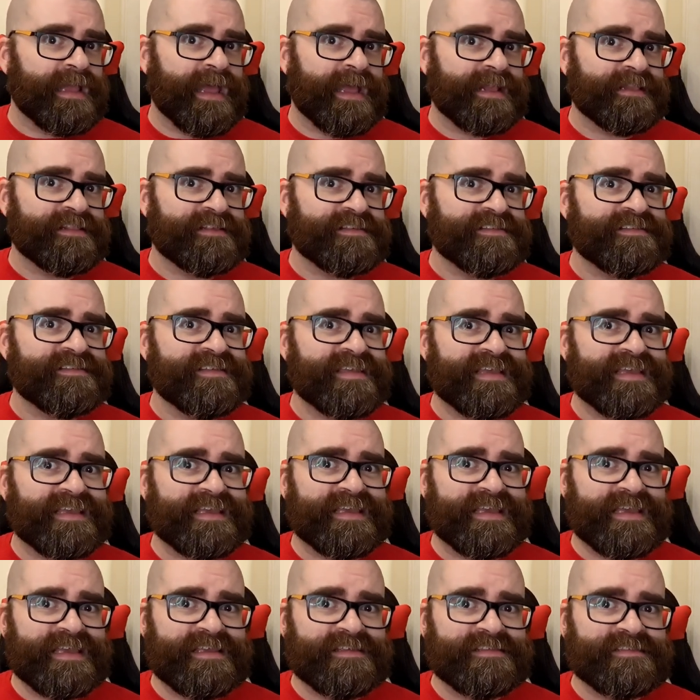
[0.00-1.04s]
and this is
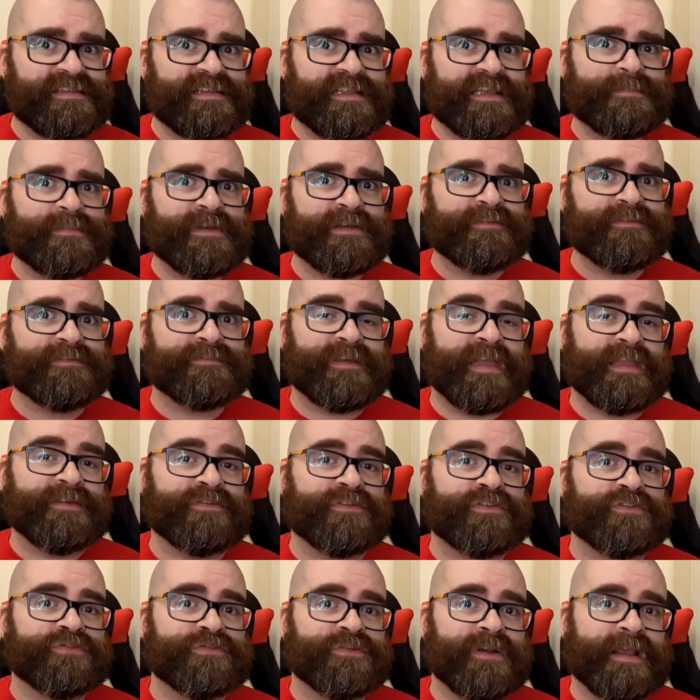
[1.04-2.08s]
easily my
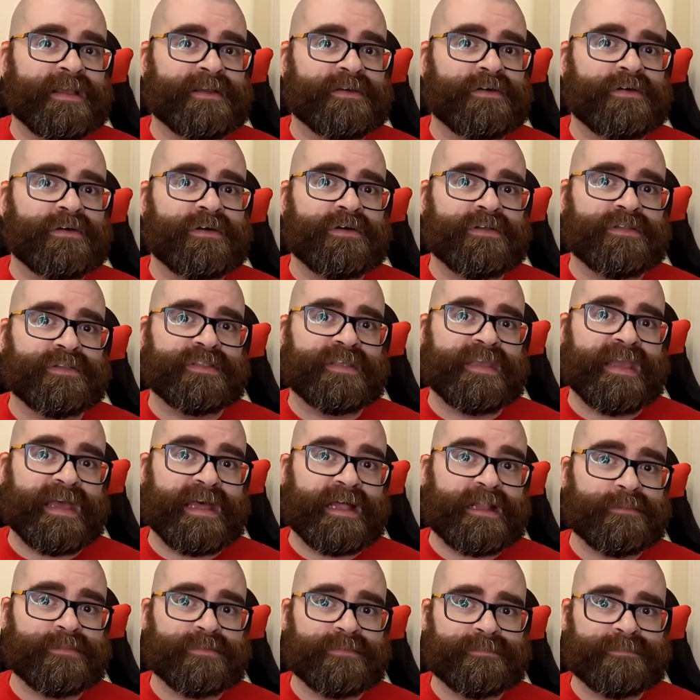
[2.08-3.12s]
favourite track on the
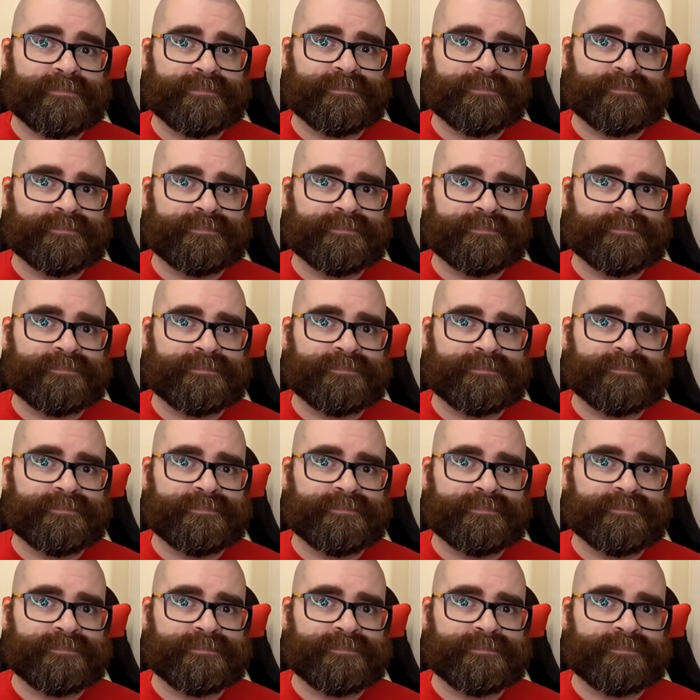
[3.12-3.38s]
album.